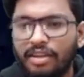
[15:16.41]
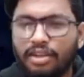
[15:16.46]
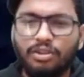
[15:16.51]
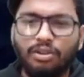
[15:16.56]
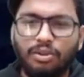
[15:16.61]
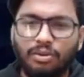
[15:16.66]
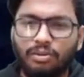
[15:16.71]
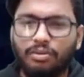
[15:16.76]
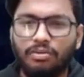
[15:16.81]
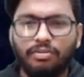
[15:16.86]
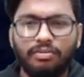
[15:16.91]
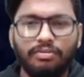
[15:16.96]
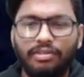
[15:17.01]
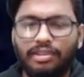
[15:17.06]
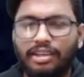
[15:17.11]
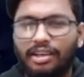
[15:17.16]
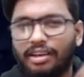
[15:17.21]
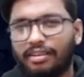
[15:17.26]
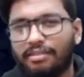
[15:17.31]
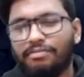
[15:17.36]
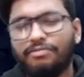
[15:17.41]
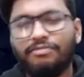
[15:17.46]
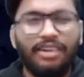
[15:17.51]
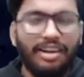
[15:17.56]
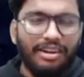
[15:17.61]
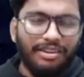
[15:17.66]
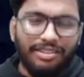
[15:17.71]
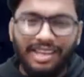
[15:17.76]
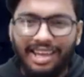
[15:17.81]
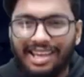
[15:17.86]
So yeah,
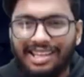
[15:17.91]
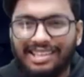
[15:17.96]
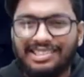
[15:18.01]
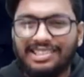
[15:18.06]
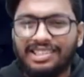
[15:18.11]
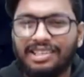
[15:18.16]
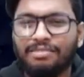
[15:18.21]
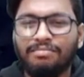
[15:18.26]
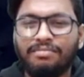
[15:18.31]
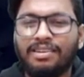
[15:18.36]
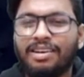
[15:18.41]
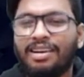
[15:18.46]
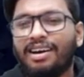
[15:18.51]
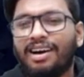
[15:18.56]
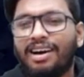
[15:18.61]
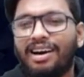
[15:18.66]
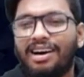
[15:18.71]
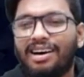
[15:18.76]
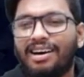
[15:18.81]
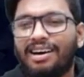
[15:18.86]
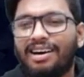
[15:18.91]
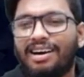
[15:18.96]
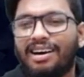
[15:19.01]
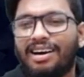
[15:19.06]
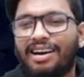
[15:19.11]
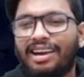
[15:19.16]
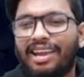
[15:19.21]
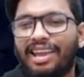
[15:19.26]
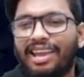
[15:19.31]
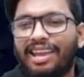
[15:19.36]
find out the L C M,
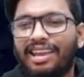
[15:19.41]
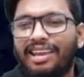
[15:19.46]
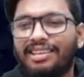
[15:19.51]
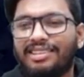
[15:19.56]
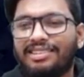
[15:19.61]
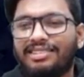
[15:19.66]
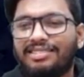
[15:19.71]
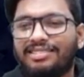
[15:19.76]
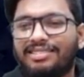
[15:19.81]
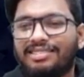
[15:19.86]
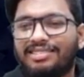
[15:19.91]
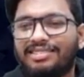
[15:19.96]
uh, eight,